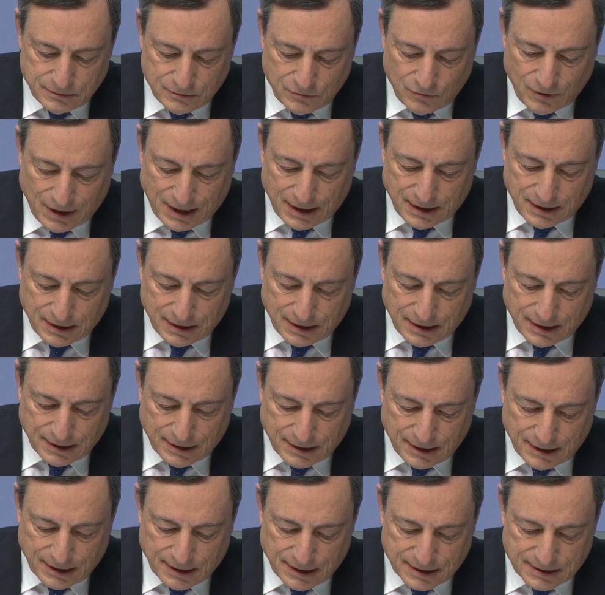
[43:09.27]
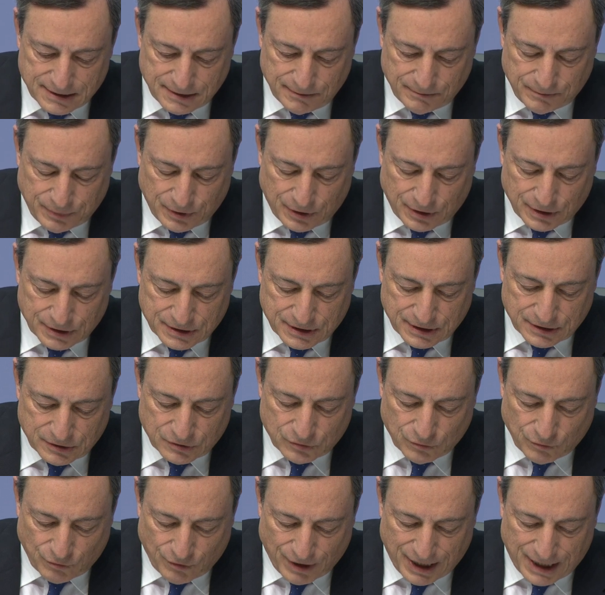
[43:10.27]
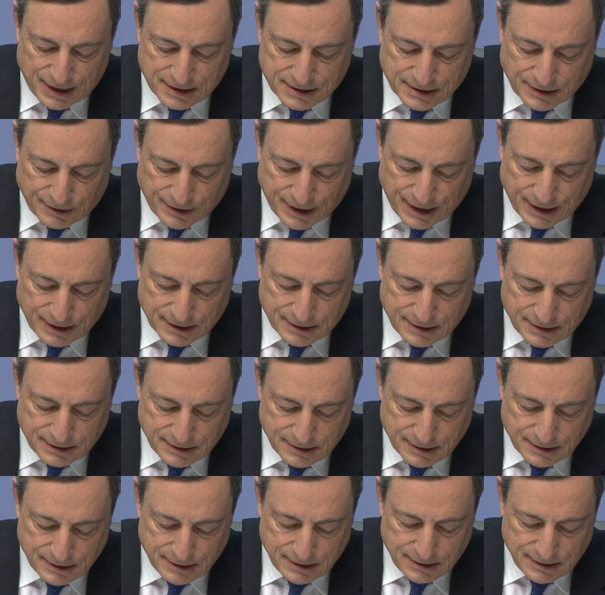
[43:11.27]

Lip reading: well, I think it's important to reiterate